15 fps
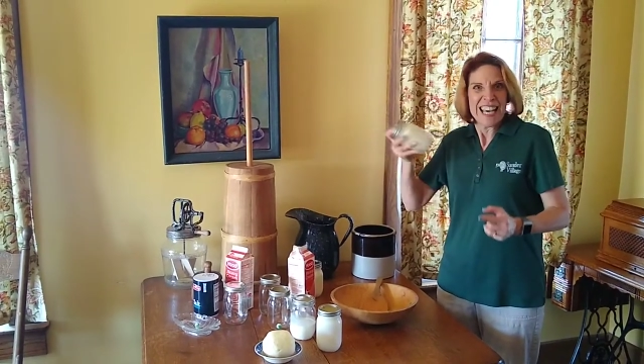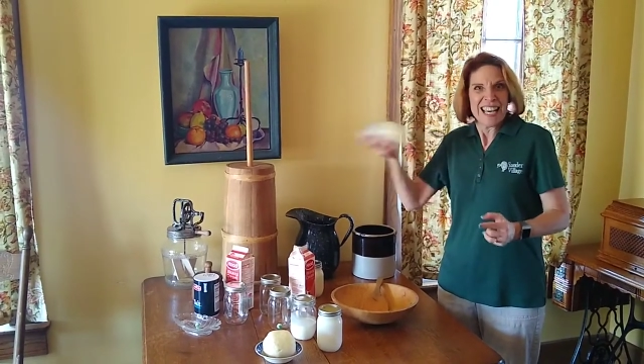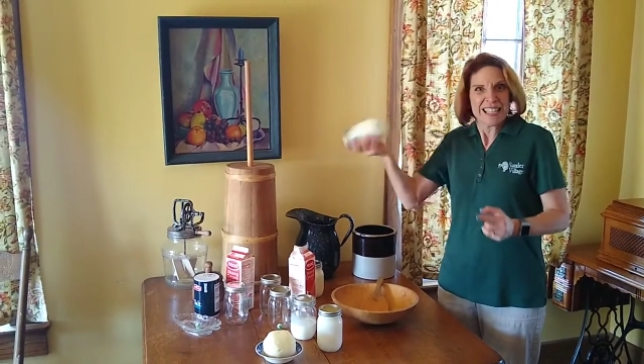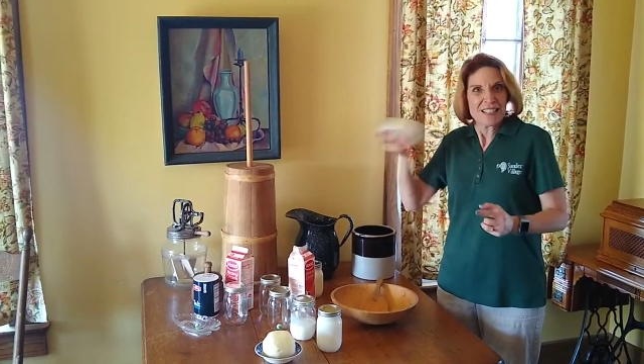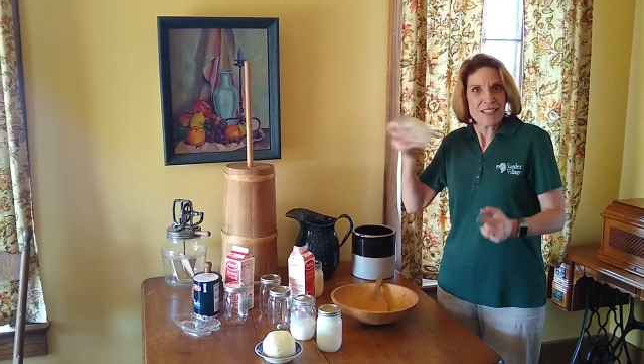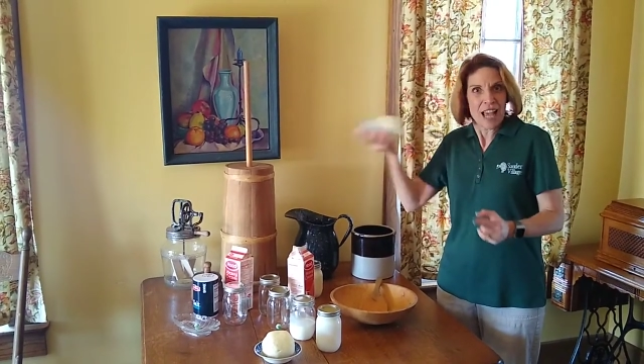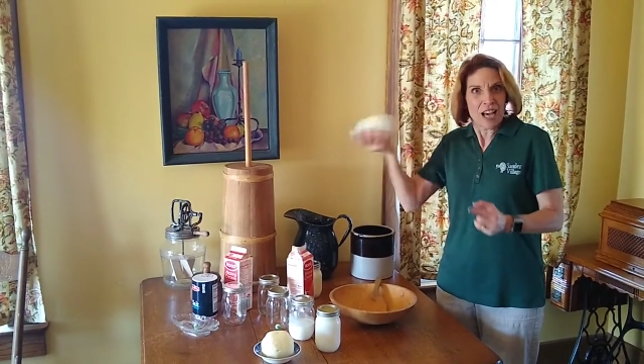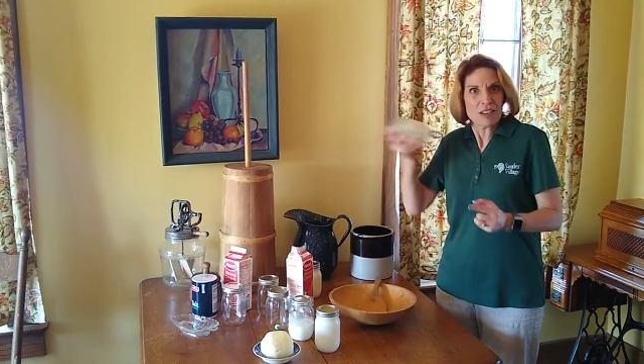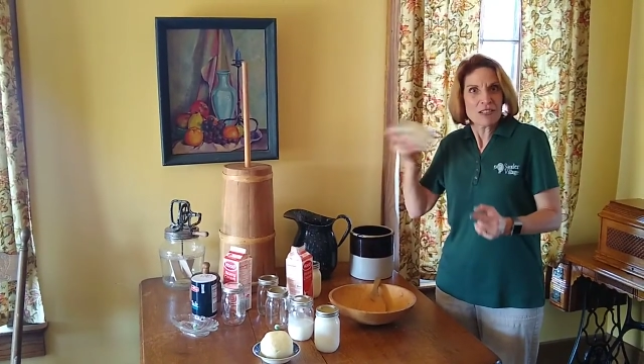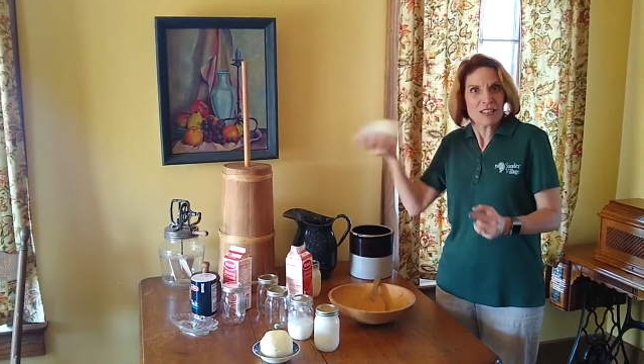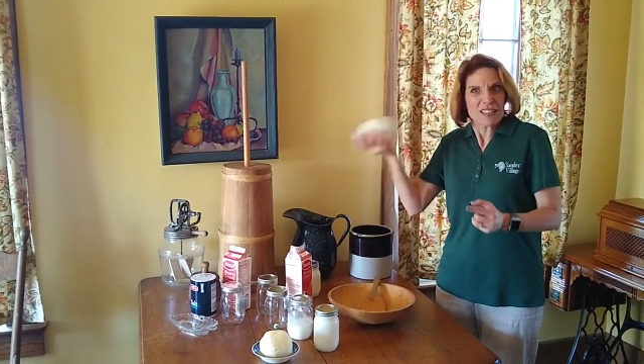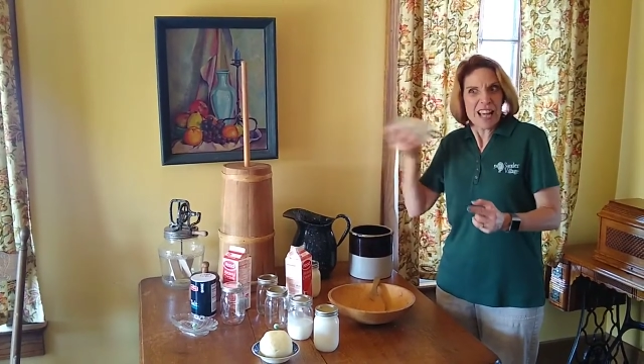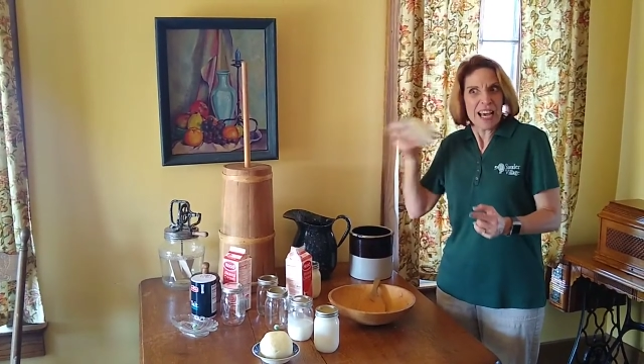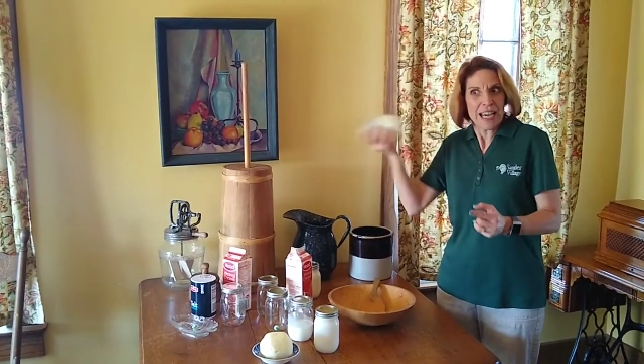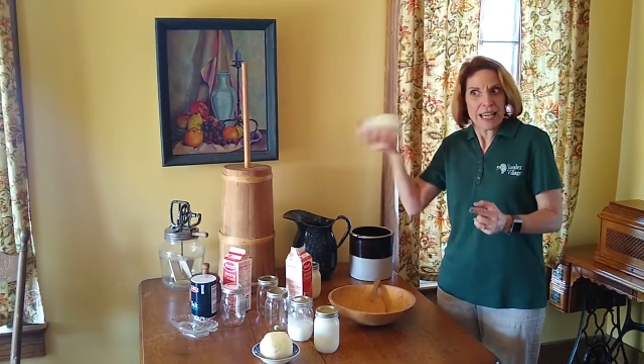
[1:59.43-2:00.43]

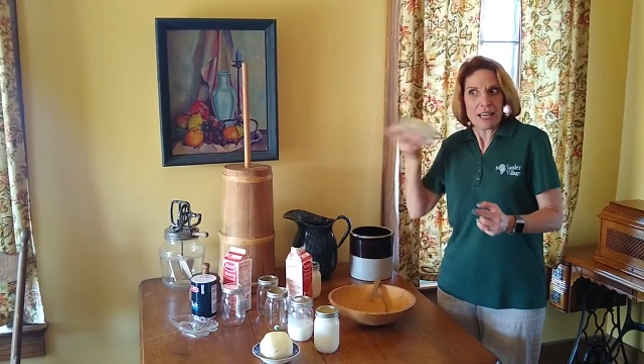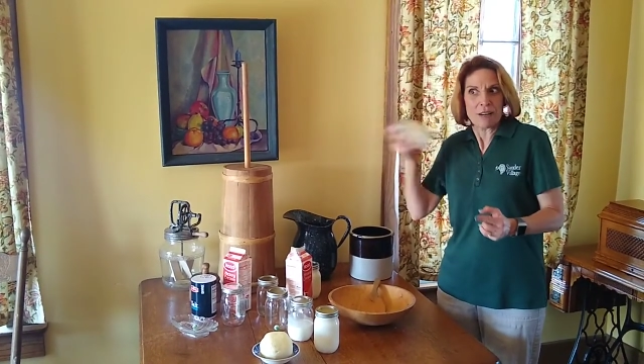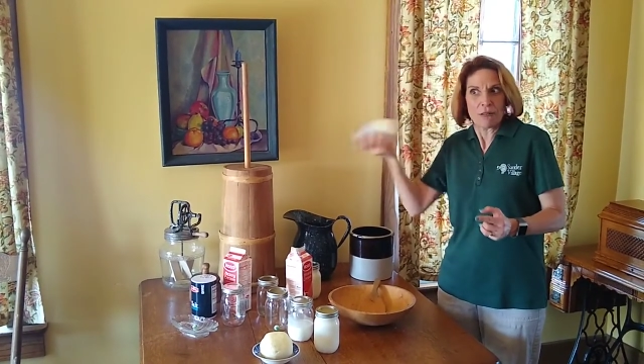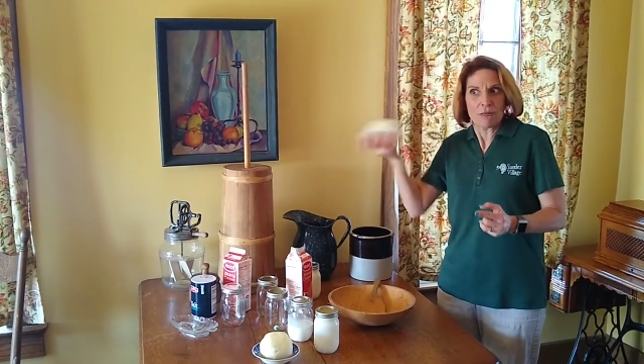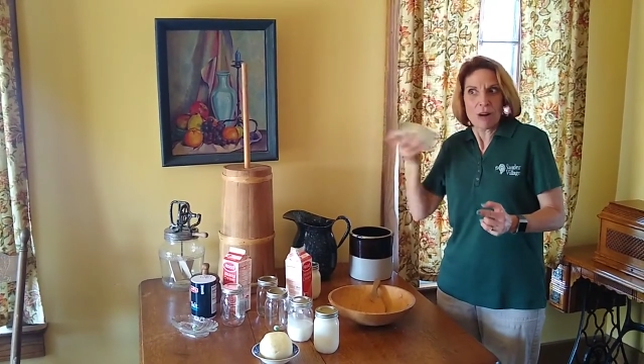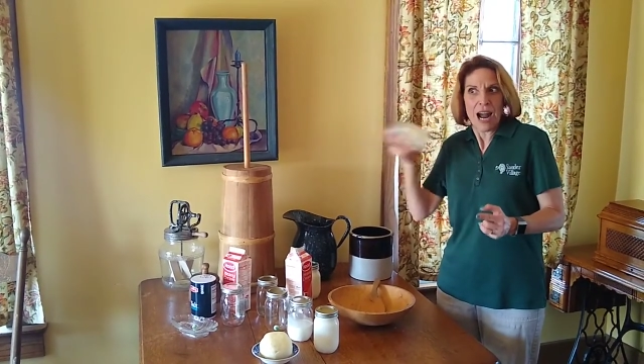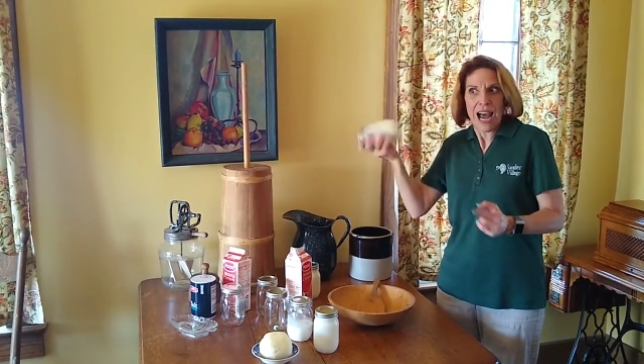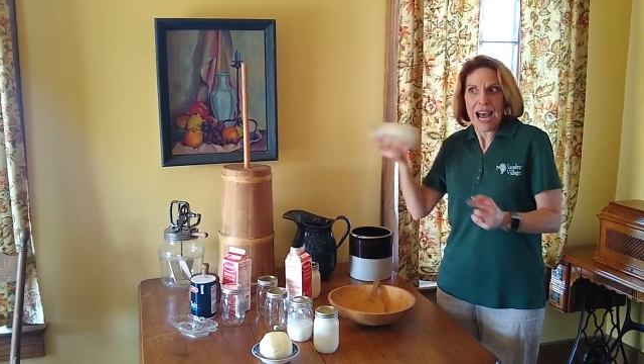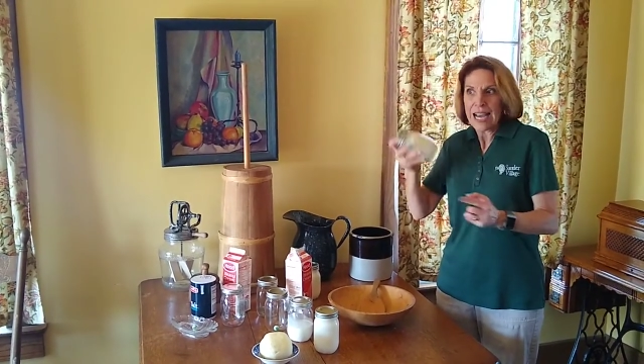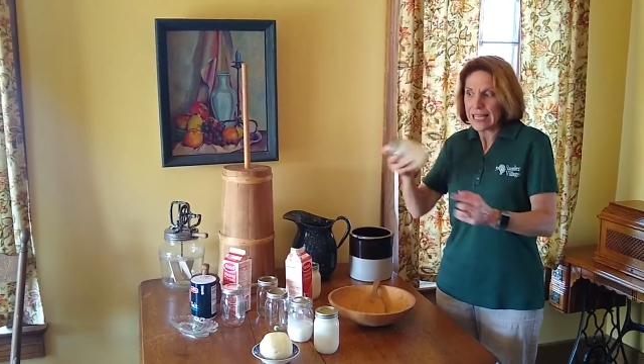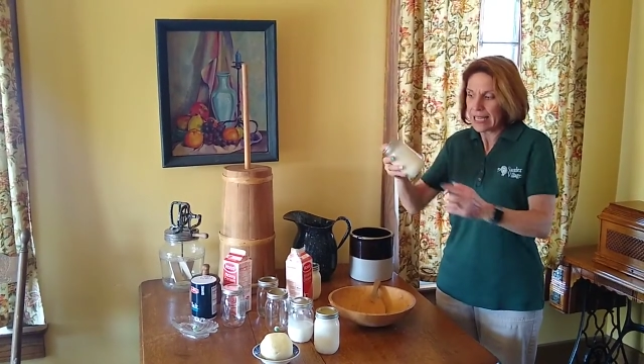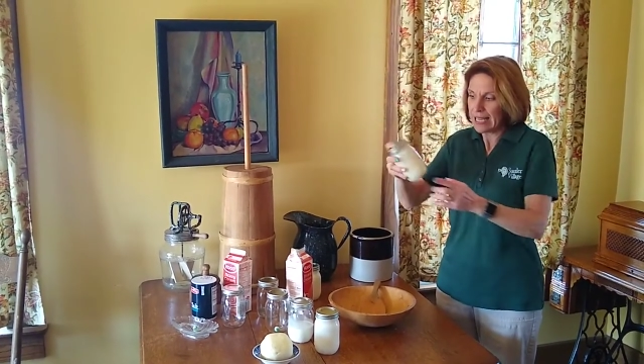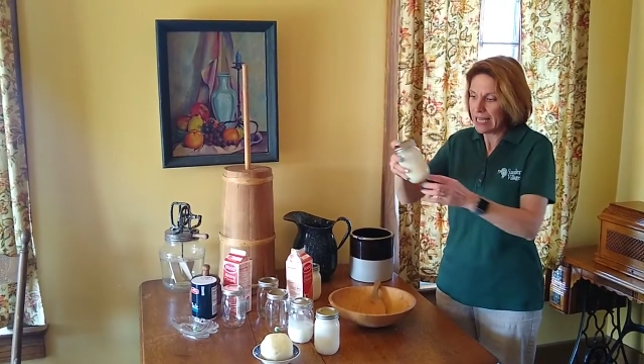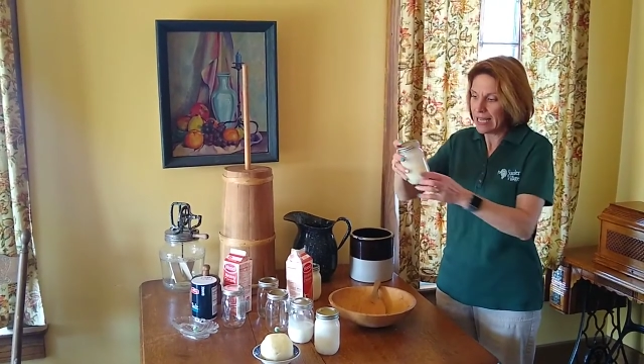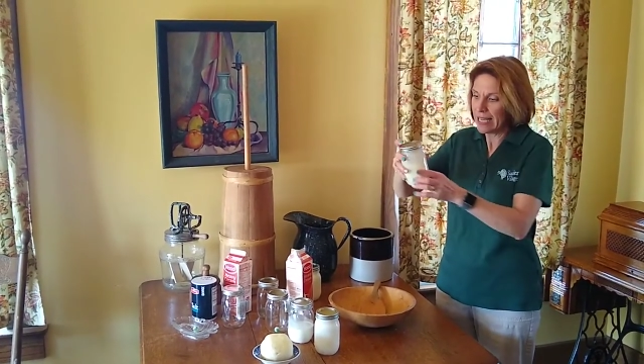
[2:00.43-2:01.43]
sounds like a rock.